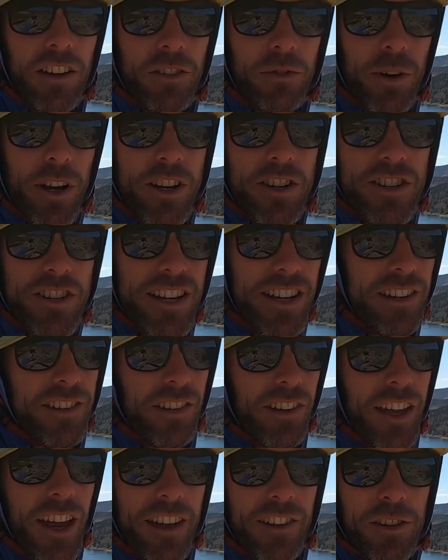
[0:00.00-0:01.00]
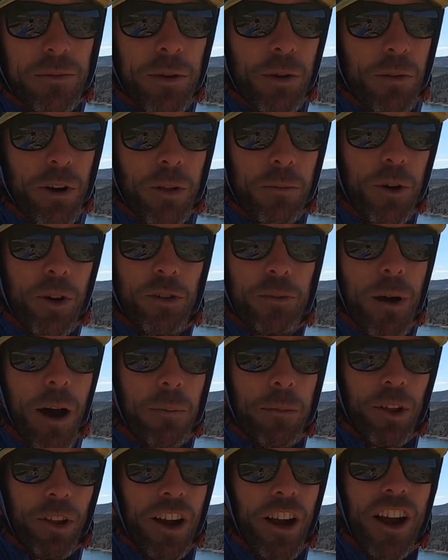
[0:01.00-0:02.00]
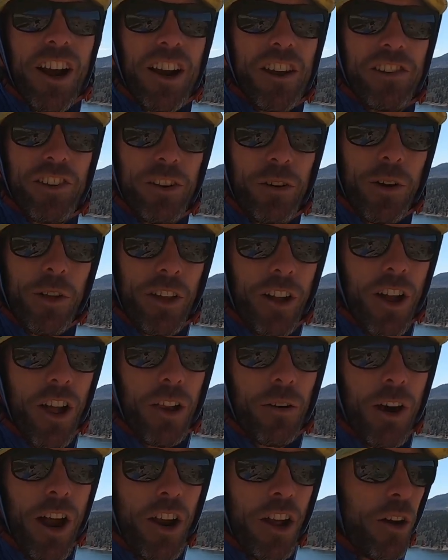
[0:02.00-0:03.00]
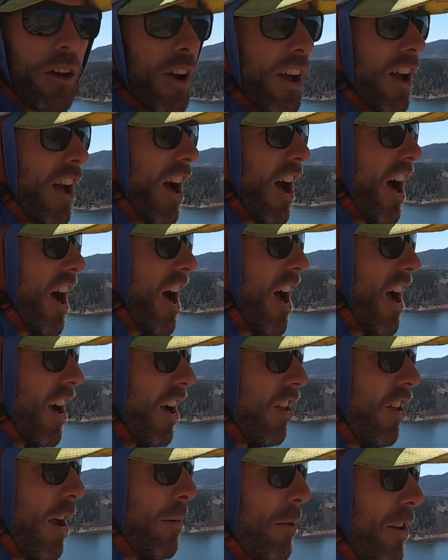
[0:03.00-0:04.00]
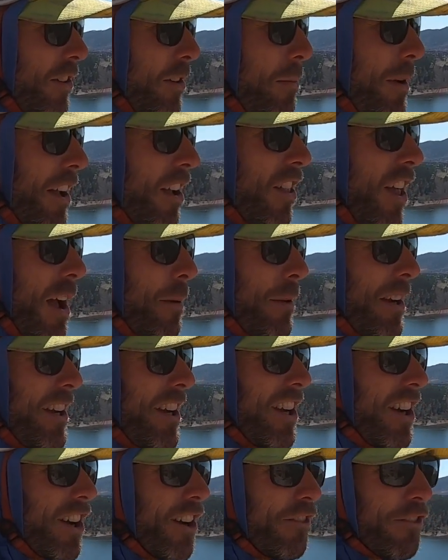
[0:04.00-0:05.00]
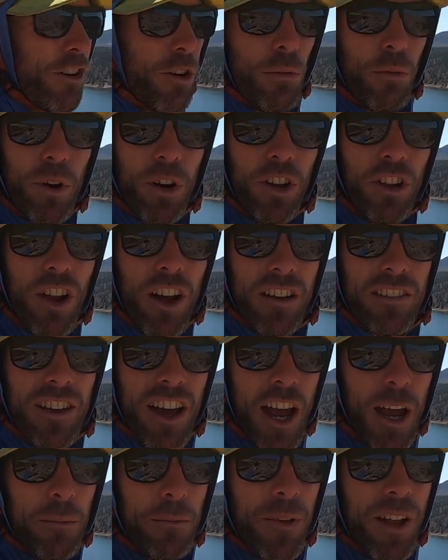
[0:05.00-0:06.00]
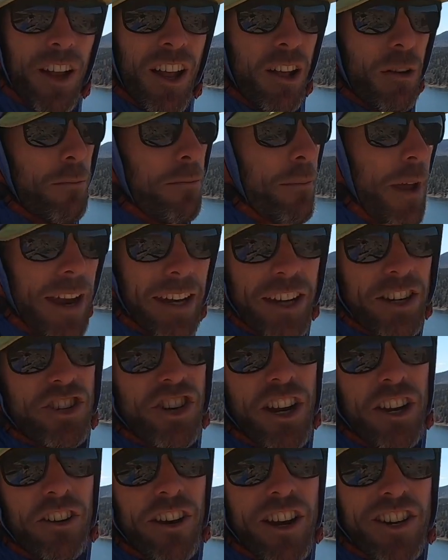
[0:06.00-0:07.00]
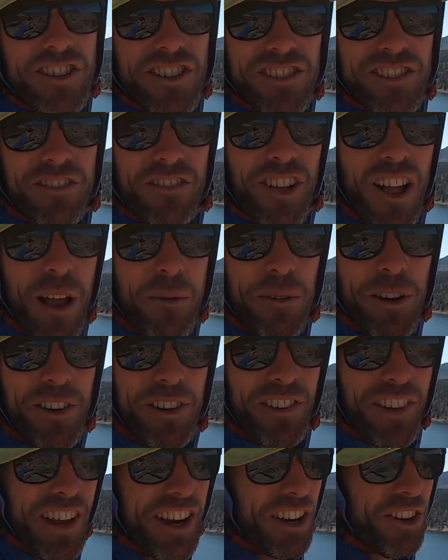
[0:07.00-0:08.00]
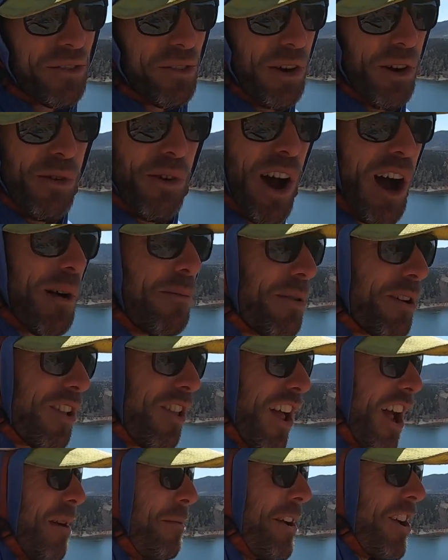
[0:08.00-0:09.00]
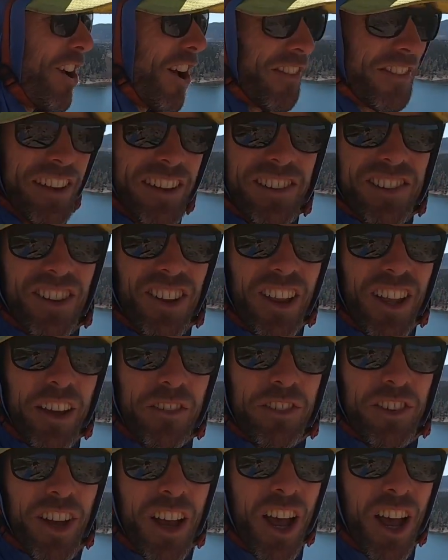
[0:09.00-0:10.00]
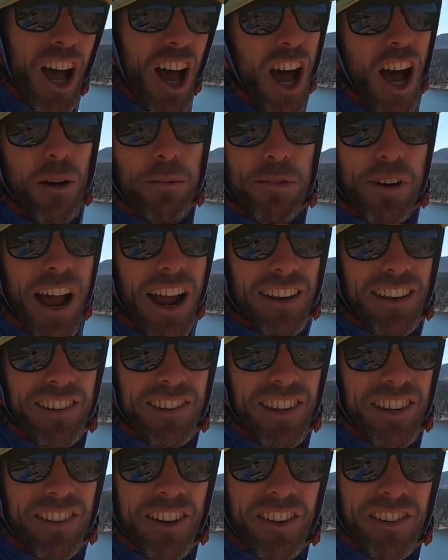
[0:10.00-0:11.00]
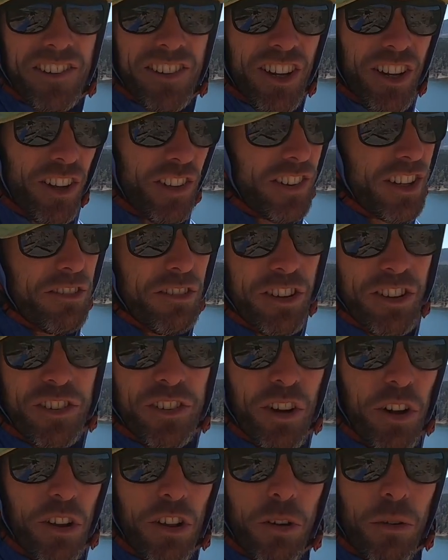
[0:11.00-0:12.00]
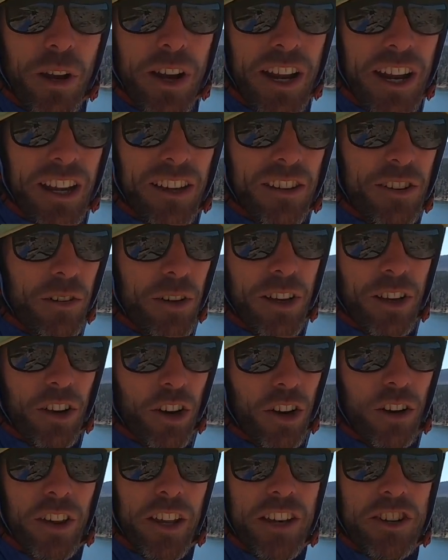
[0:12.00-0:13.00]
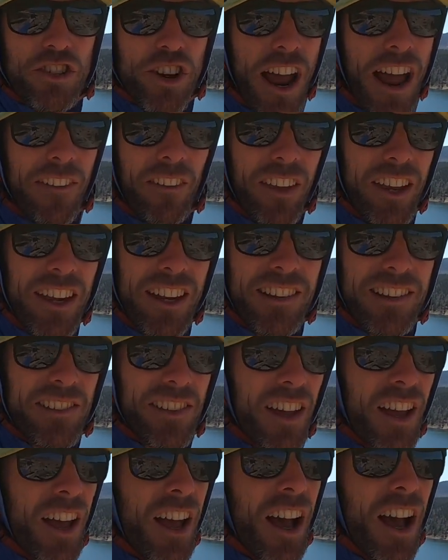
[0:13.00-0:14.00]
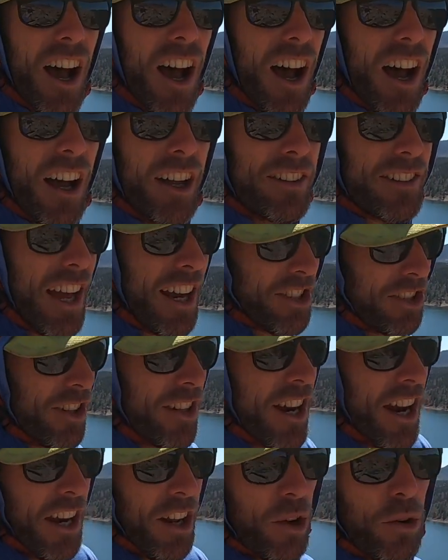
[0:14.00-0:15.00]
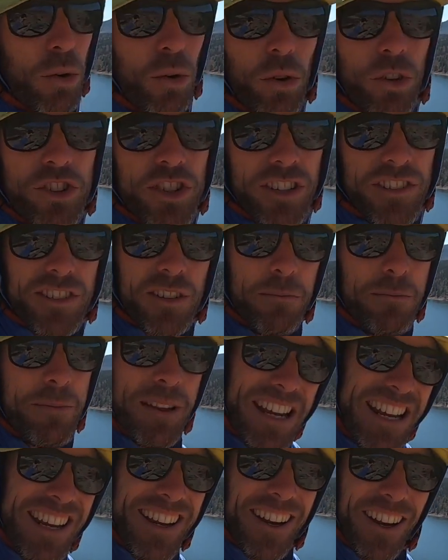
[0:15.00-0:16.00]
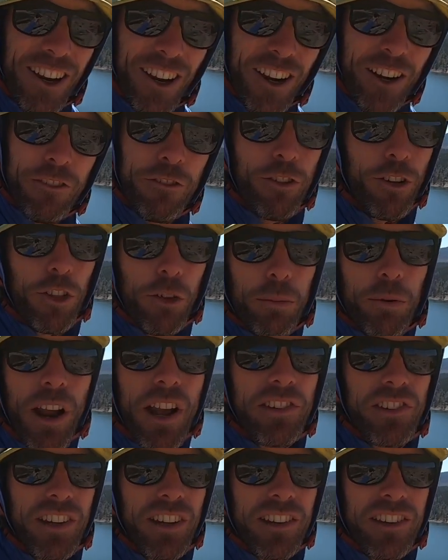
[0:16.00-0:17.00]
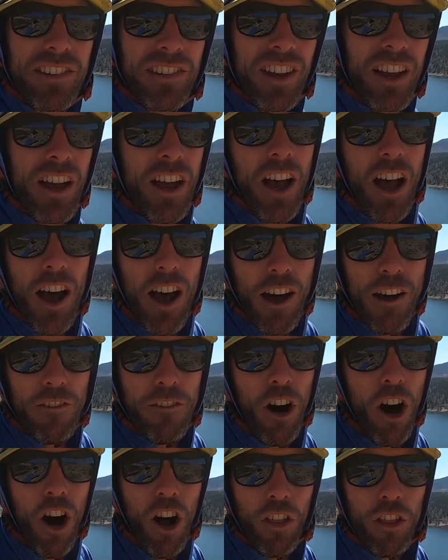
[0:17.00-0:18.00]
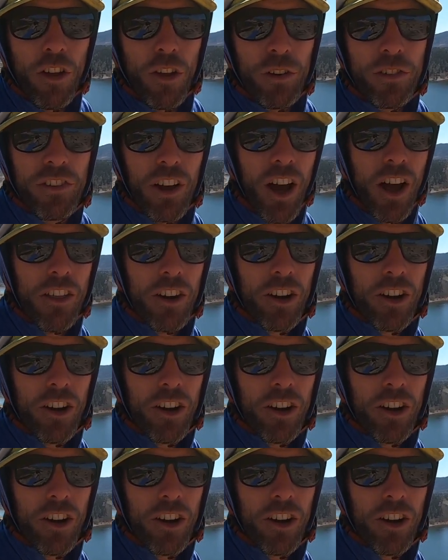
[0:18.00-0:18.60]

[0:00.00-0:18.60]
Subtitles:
Ridge easily has to be one of the most popular areas in northern Colorado. Climbers have been climbing here for a real long time. Many generations of climbers grew up climbing on these cliffs, practicing their skills, even soloing, doing early trad leads. It's actually kind of cool just to be here and feel the presence of all those other